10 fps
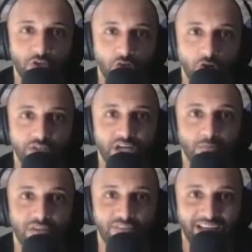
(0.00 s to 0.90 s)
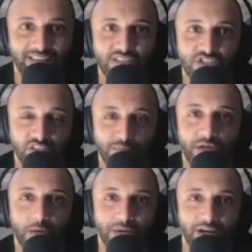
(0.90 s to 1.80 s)
for a long time have had the
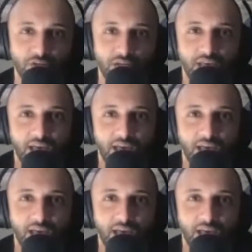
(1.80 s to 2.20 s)
stigma about.